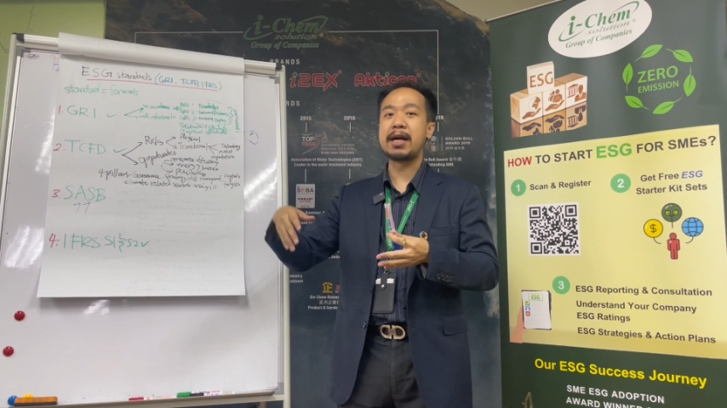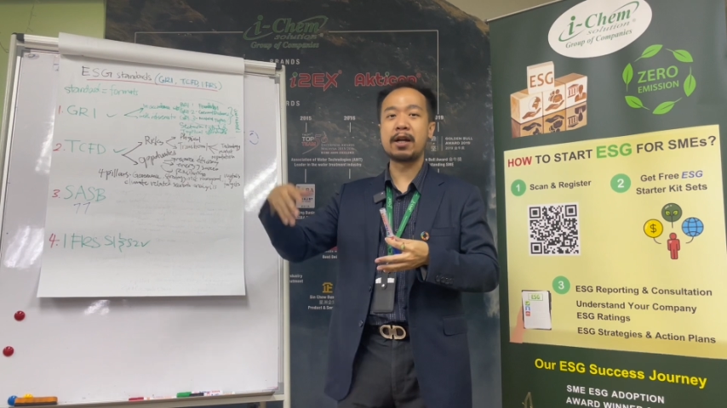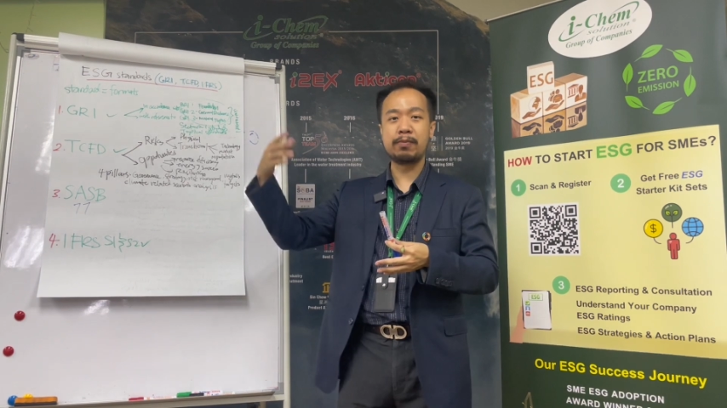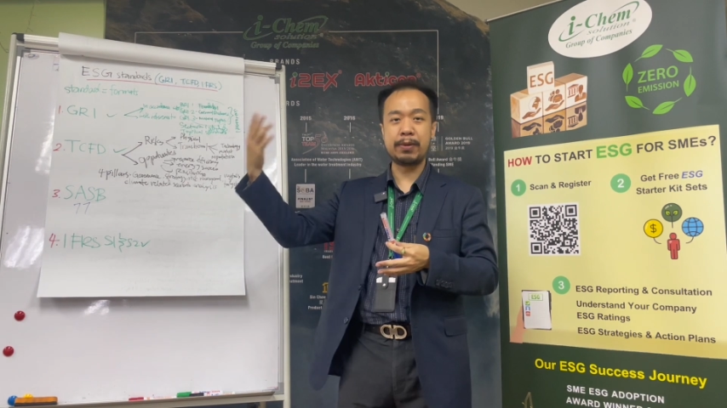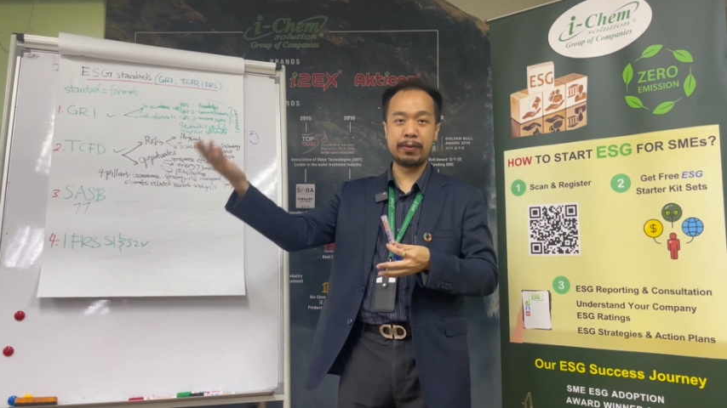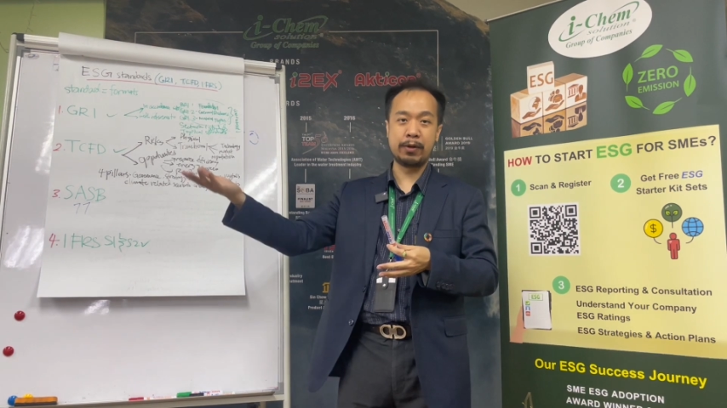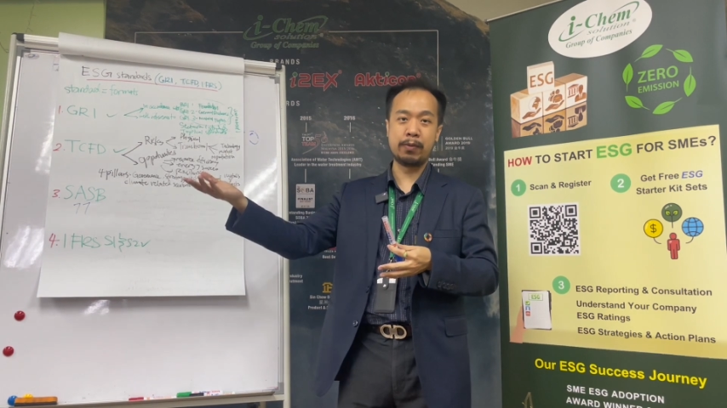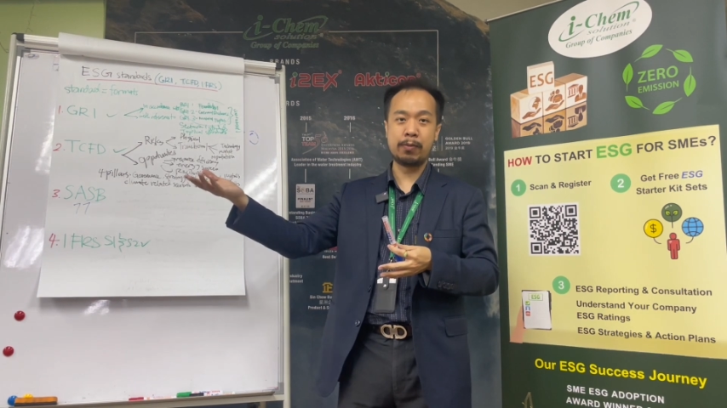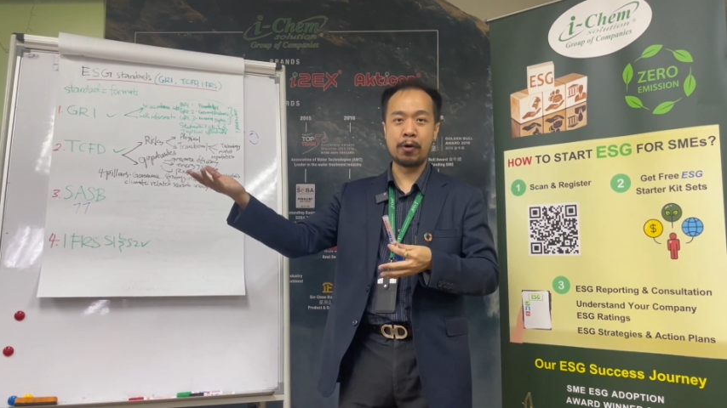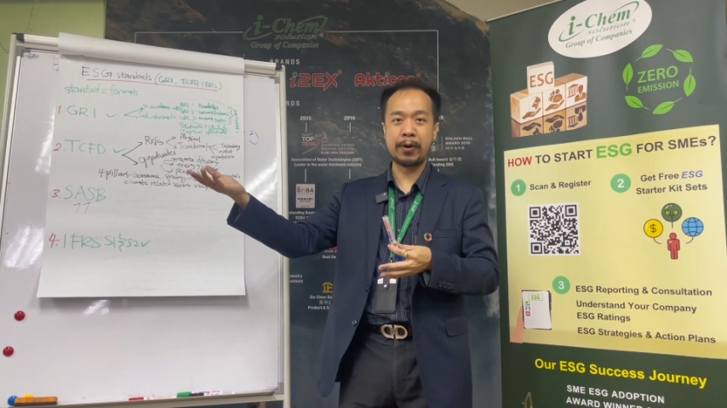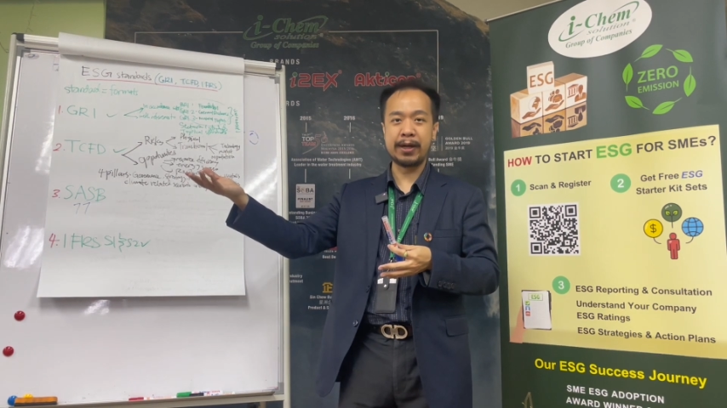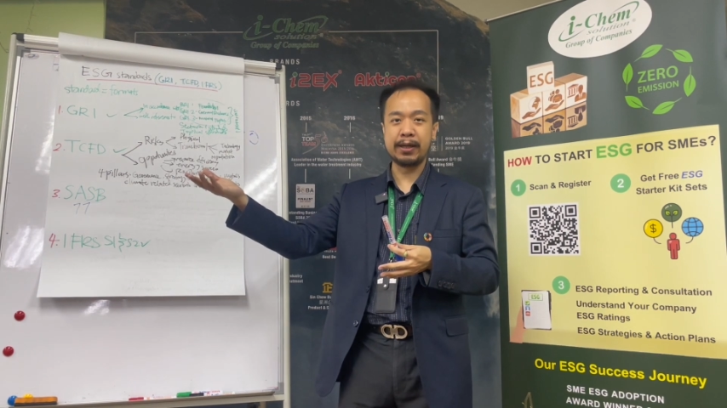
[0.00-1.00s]
other people are
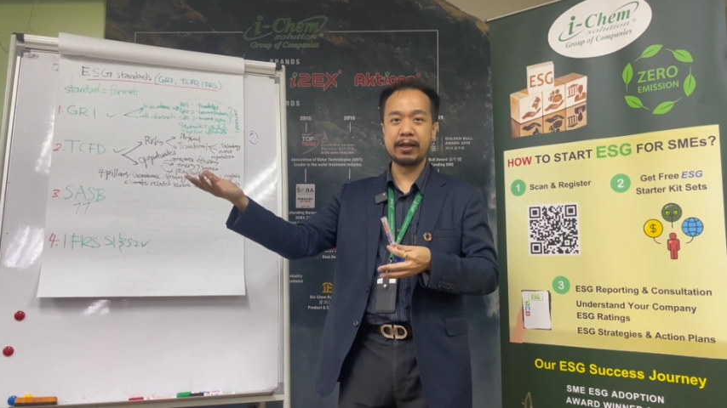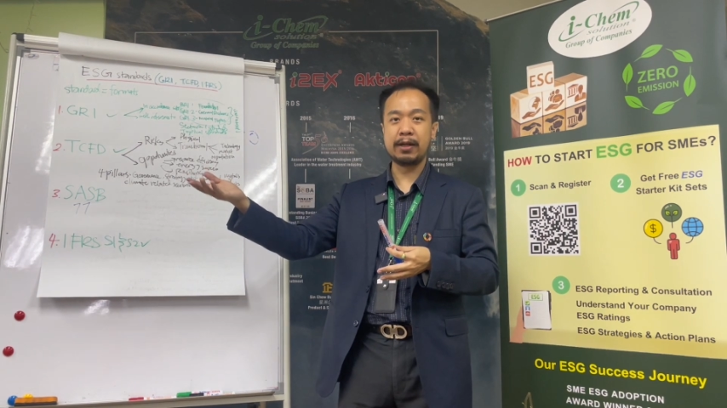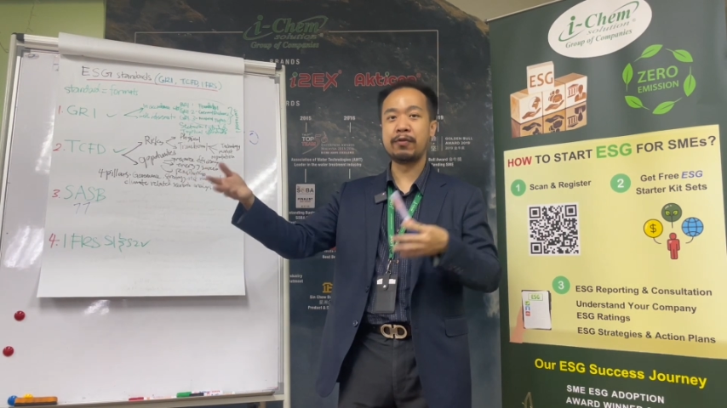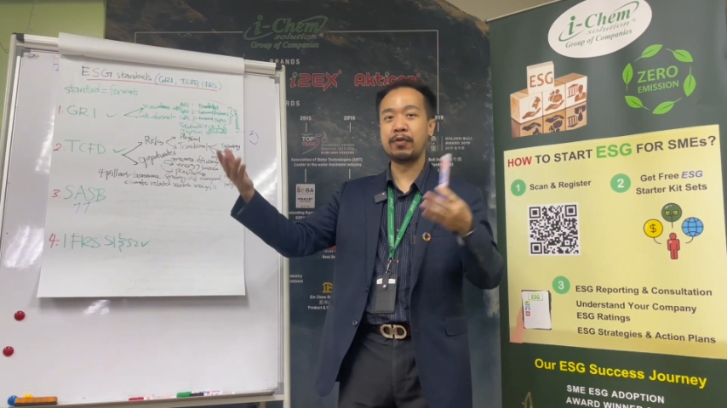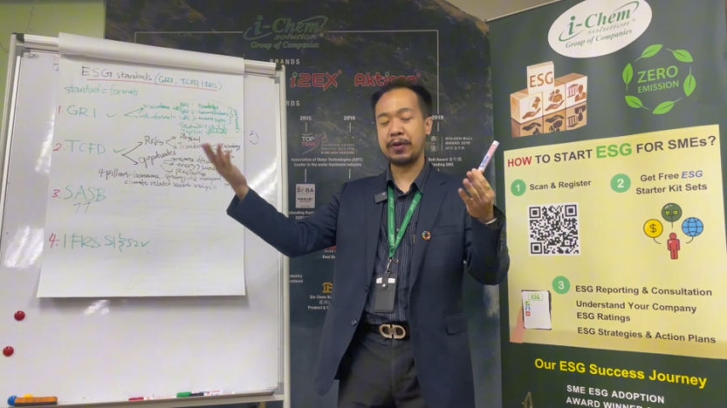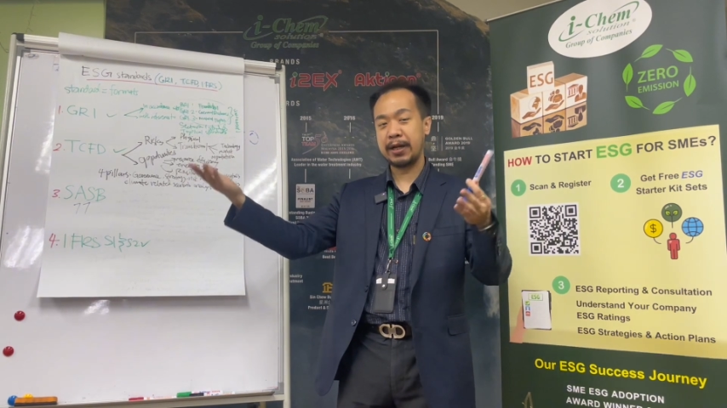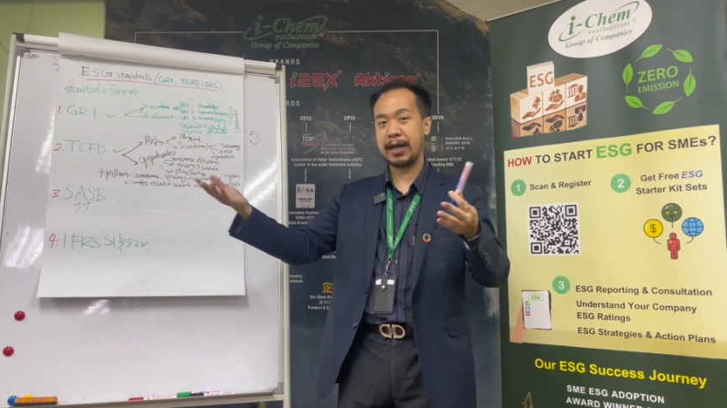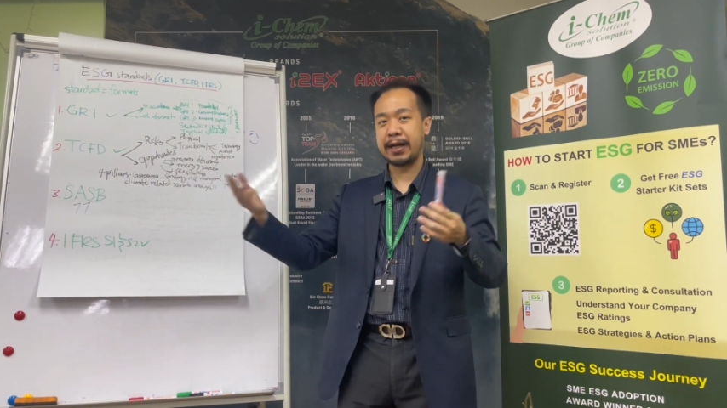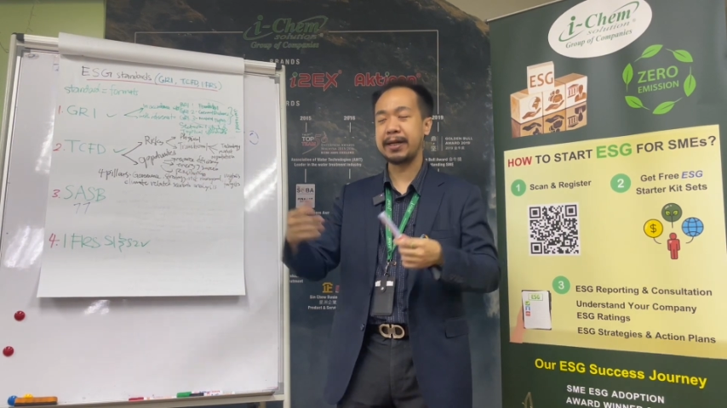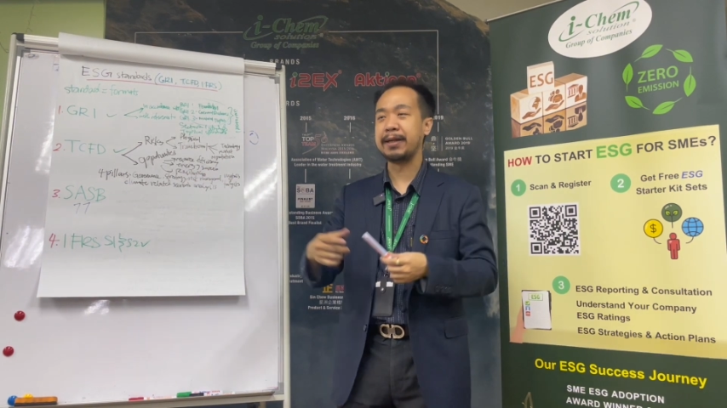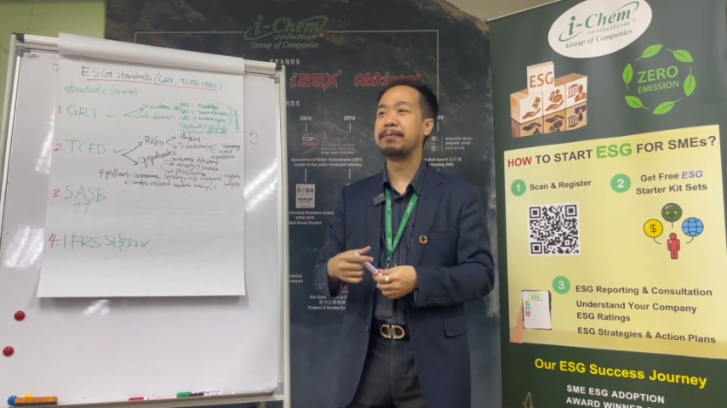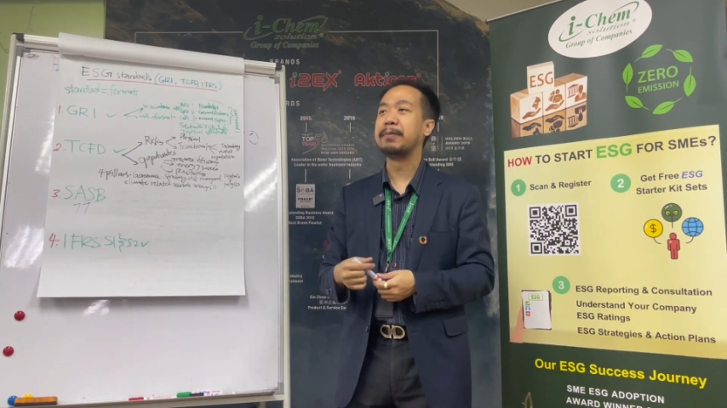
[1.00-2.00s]
reporting if you feel
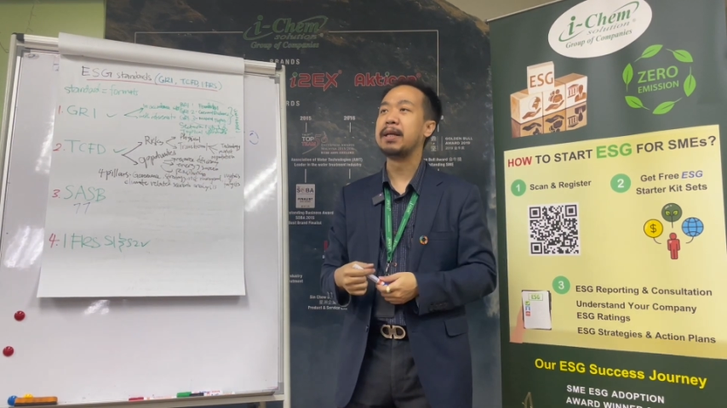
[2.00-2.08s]
like it.